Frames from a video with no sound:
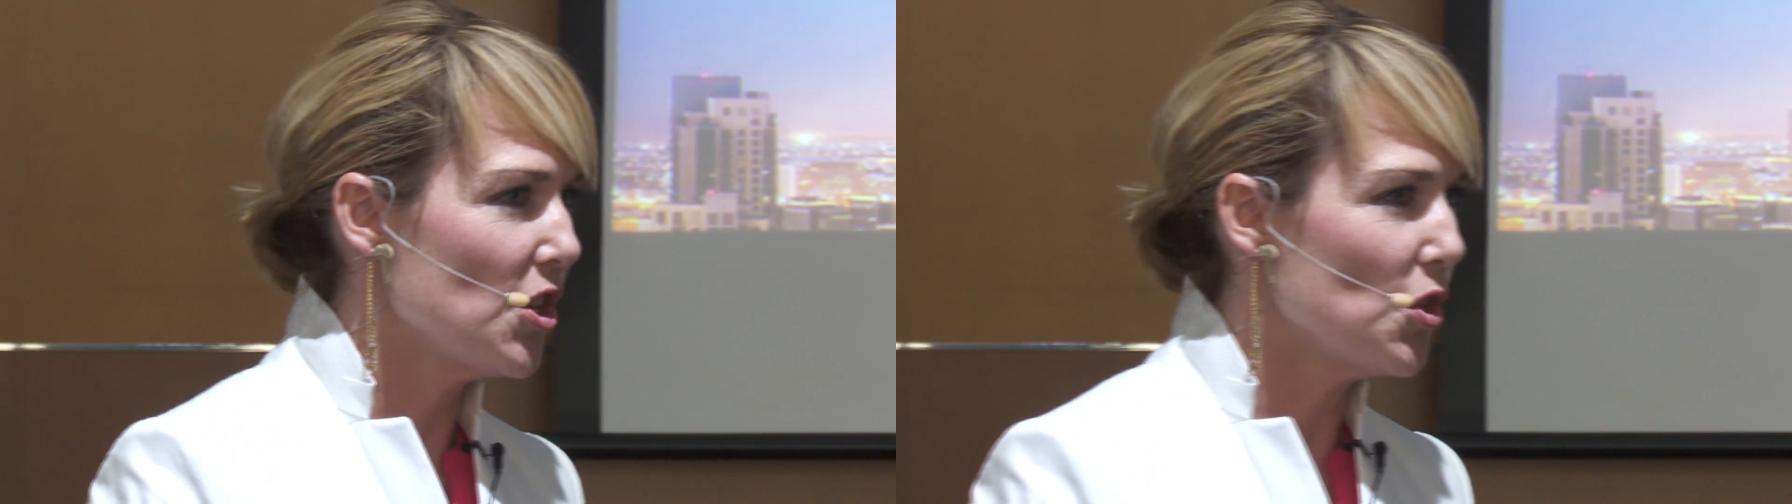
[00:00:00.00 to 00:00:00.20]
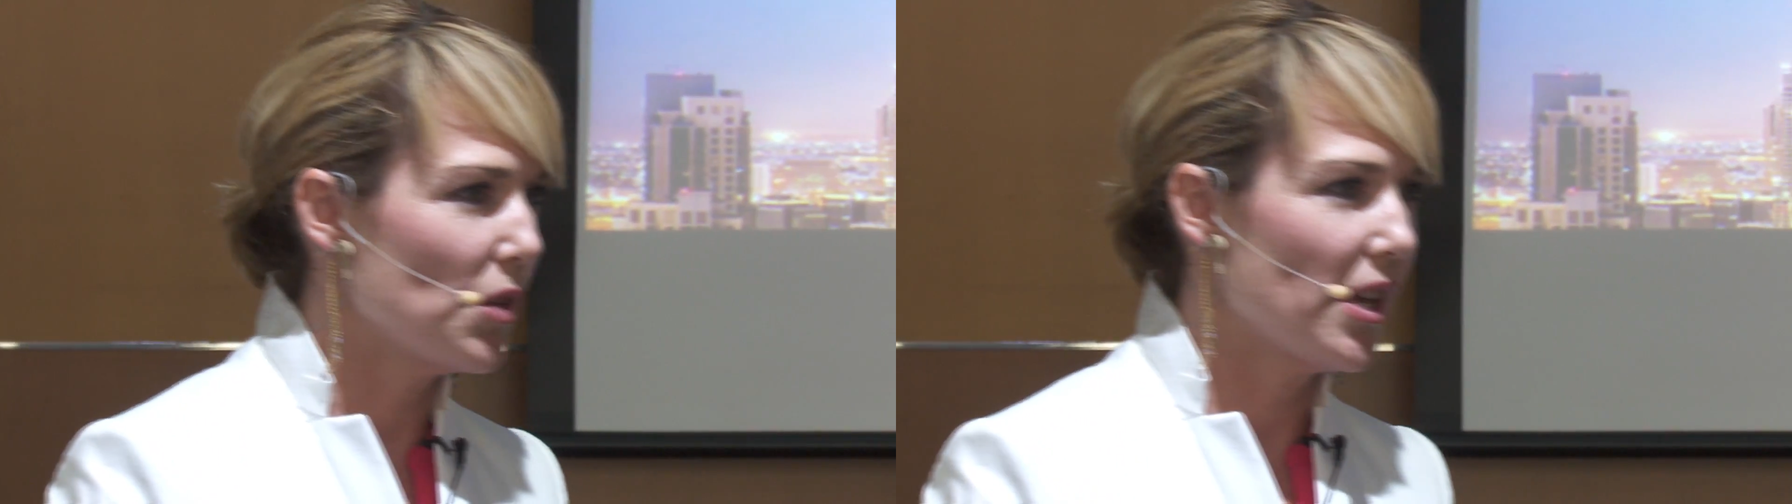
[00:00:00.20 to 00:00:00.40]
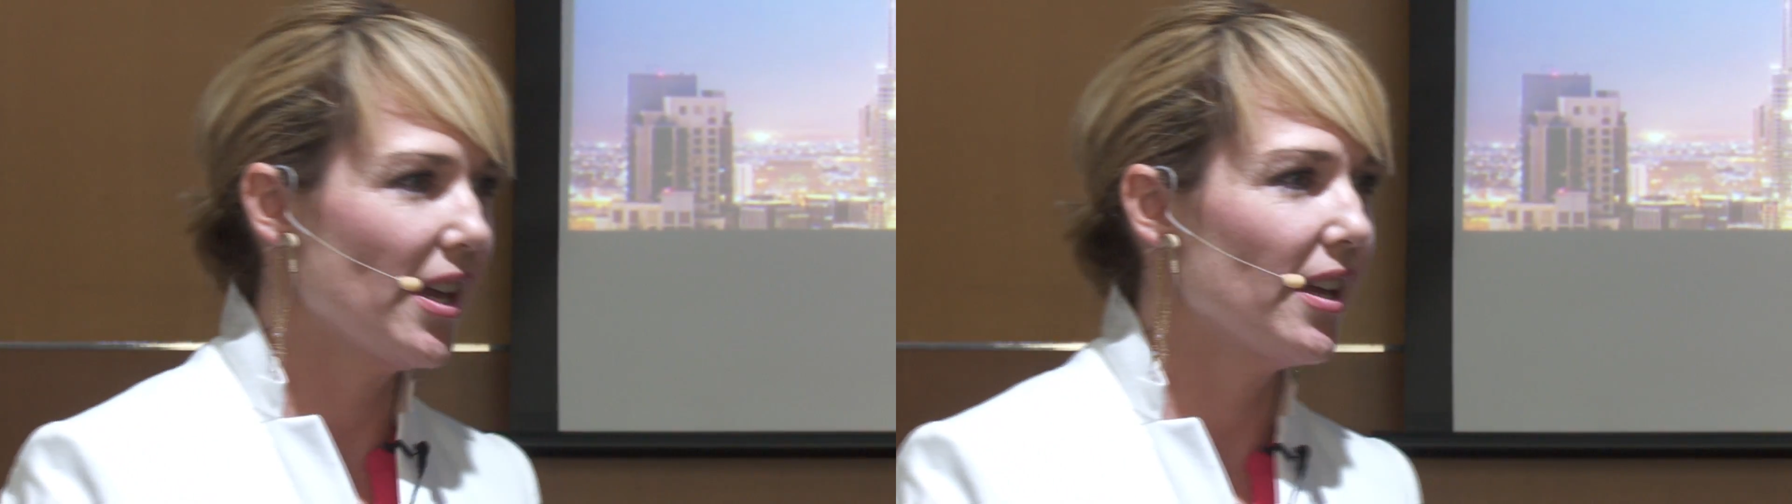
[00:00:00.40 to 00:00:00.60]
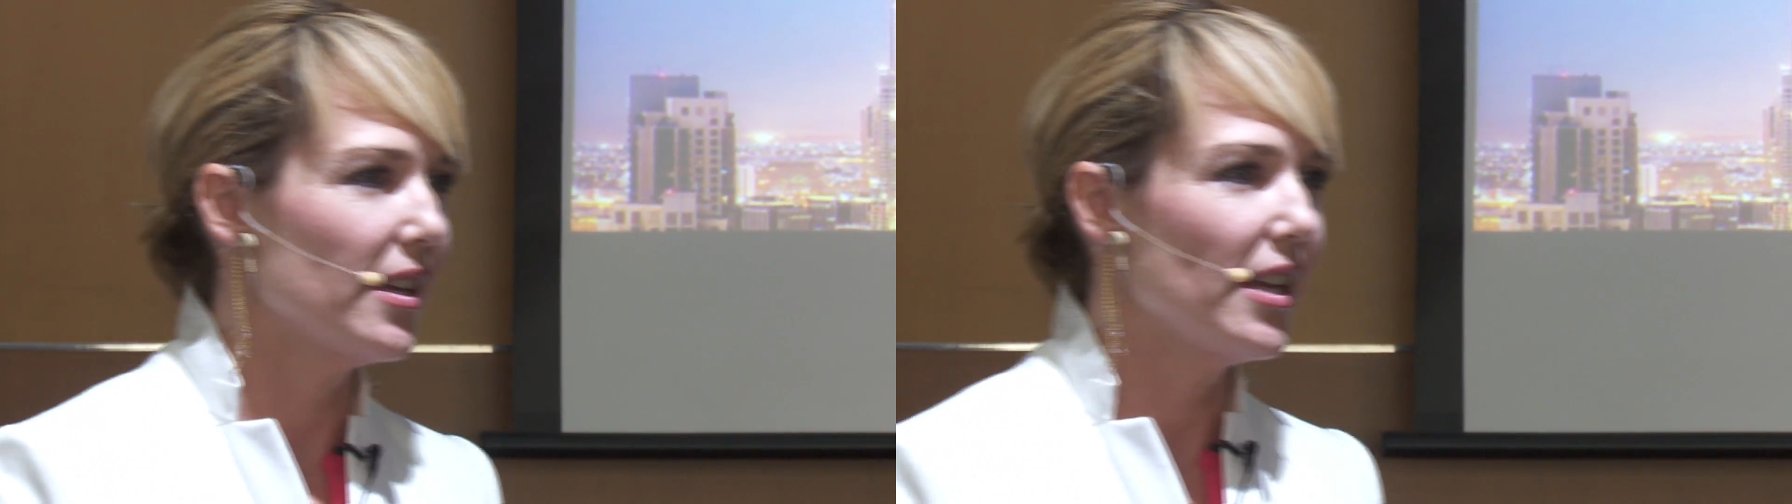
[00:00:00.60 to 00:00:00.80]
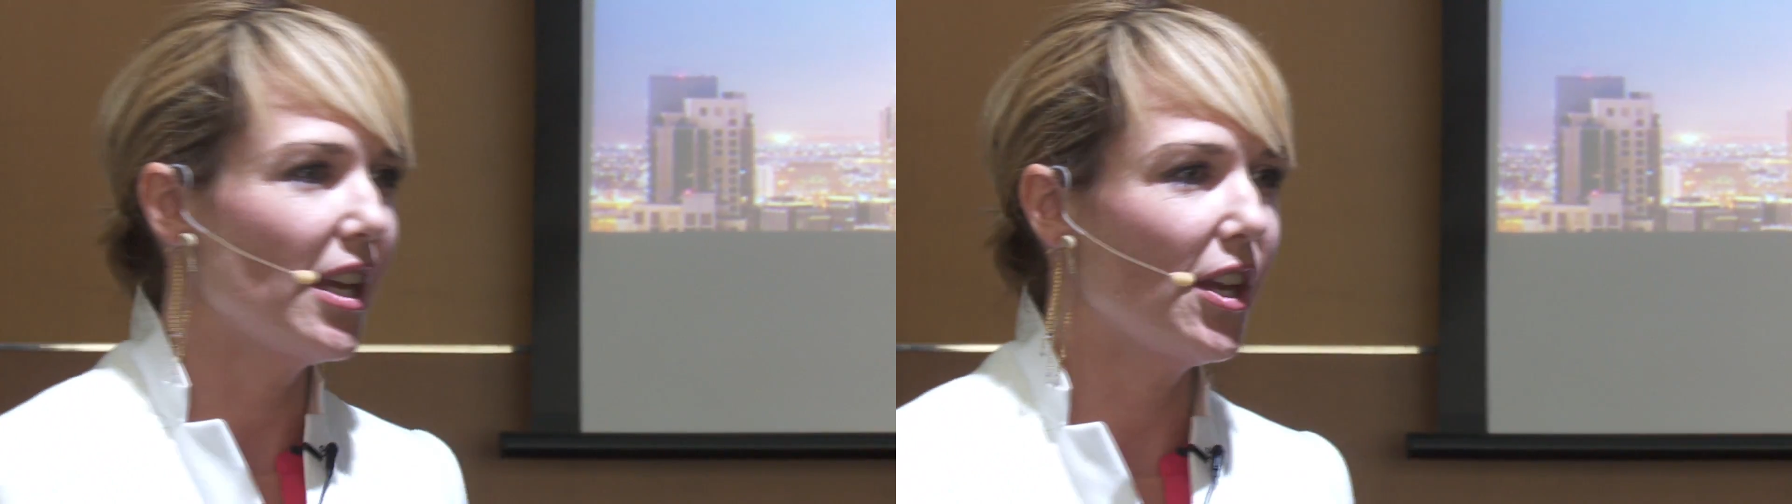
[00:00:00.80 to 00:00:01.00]
you
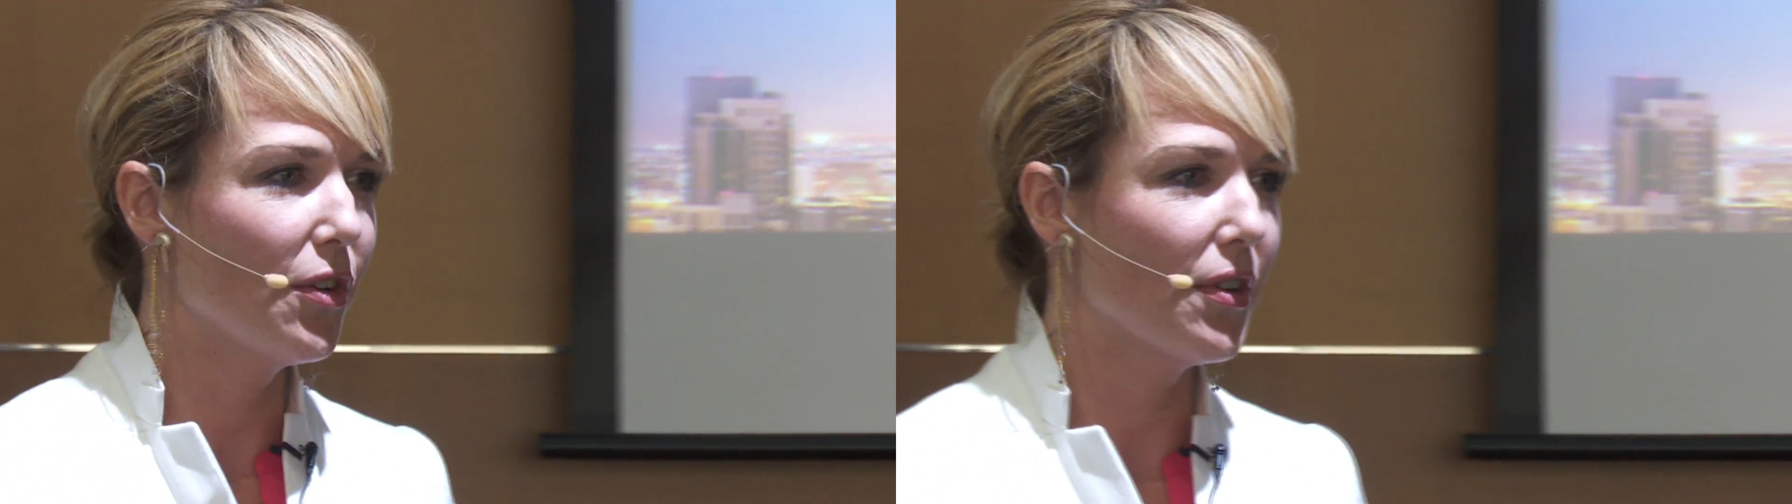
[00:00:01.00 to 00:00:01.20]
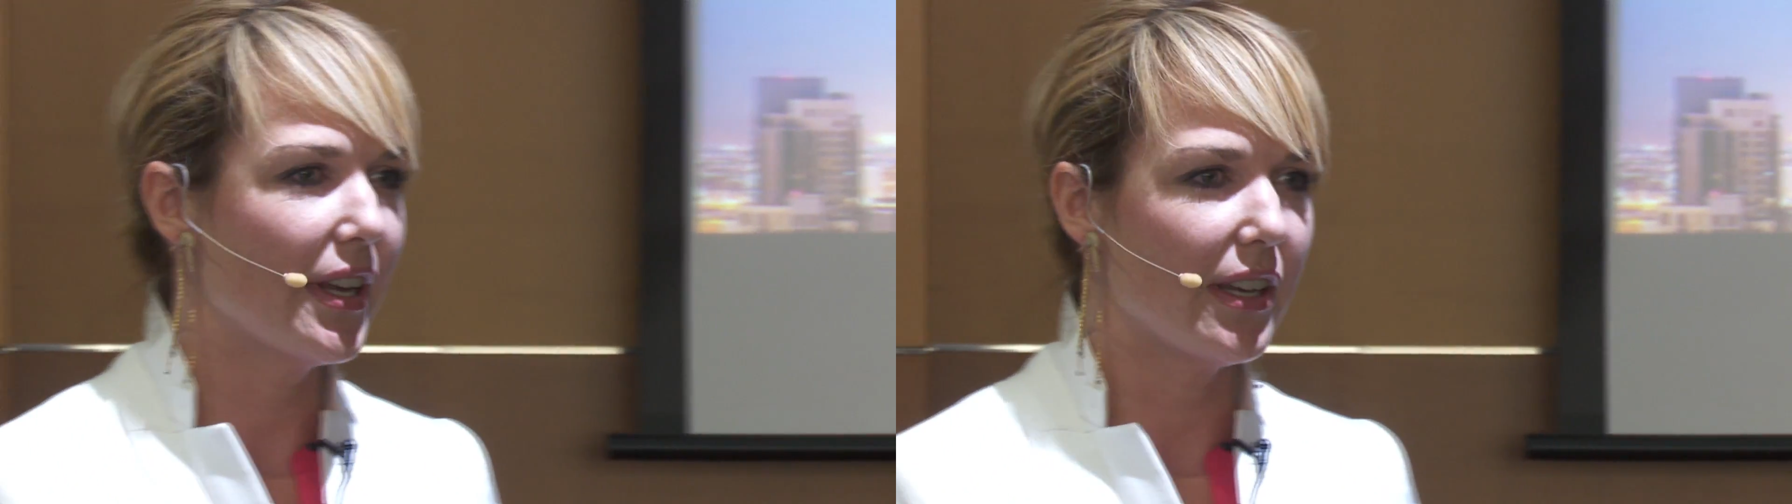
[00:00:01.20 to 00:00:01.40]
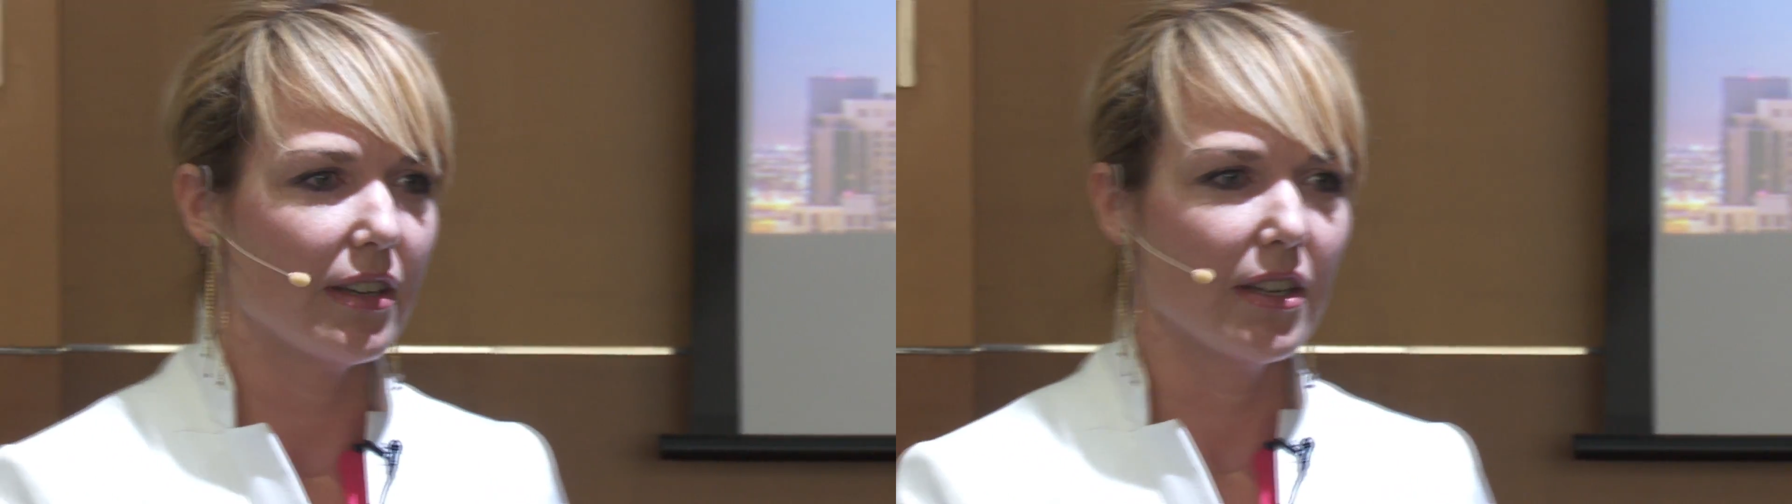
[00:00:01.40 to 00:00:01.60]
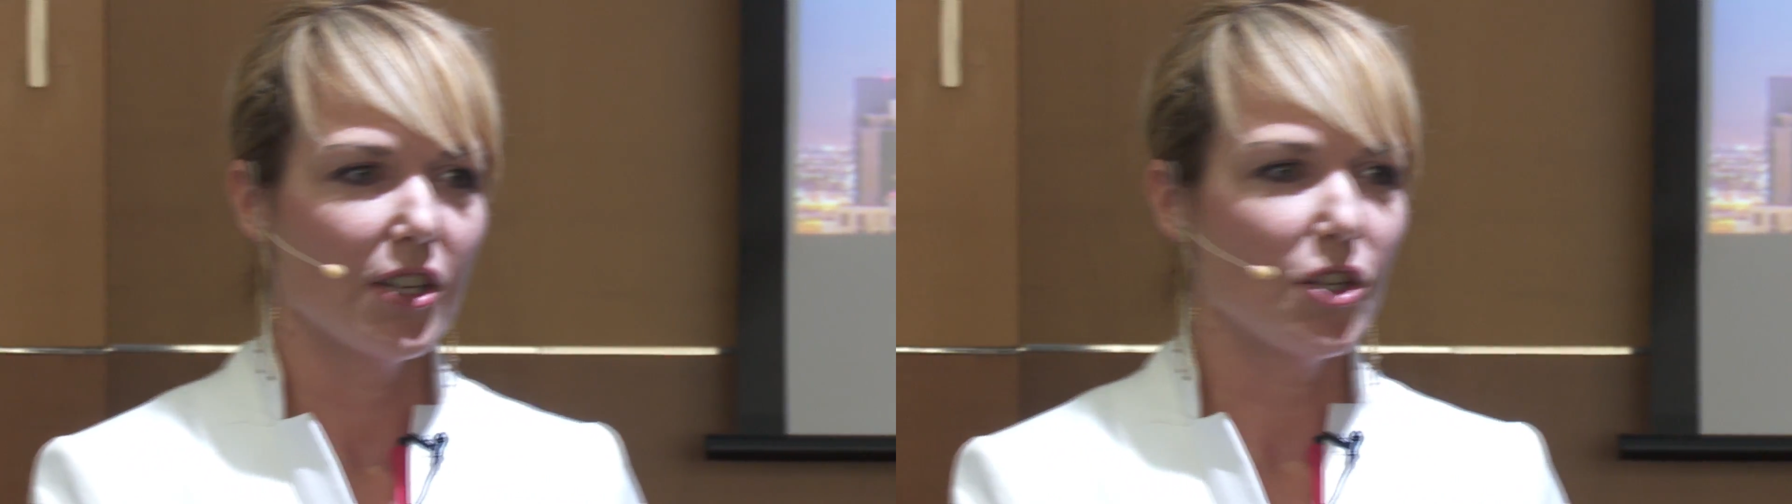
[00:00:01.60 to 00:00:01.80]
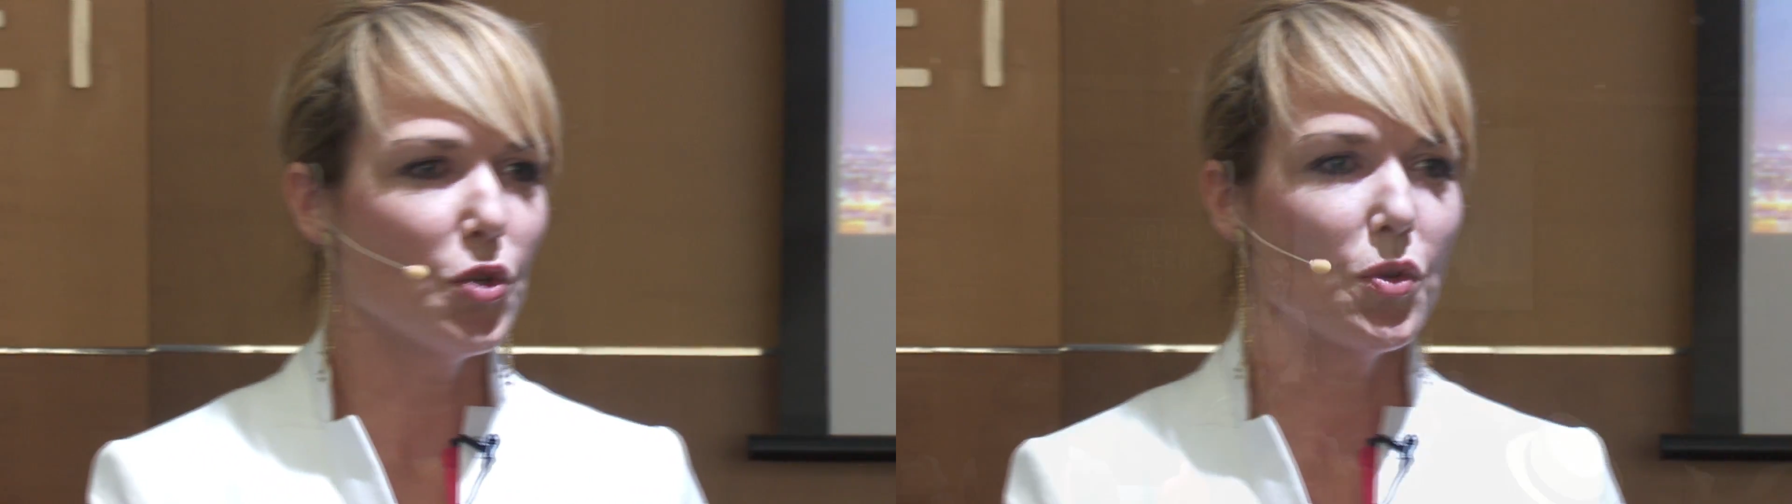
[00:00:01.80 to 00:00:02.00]
can't hear it,
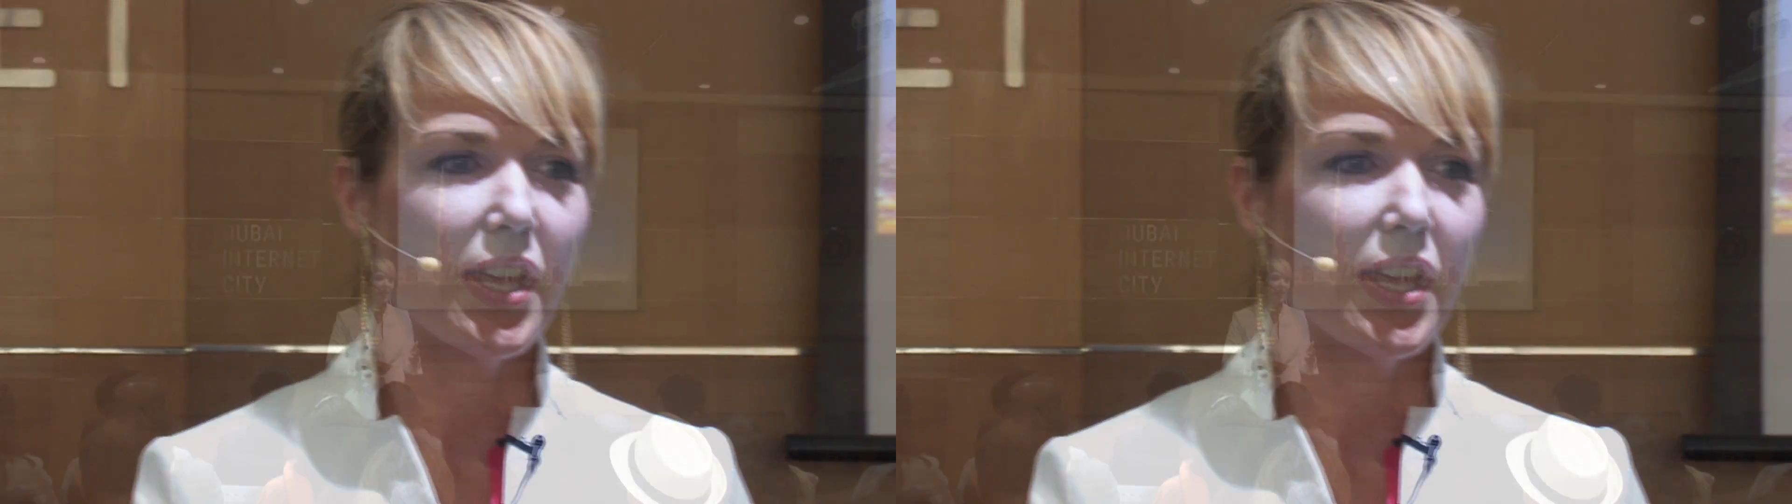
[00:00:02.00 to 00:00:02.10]
you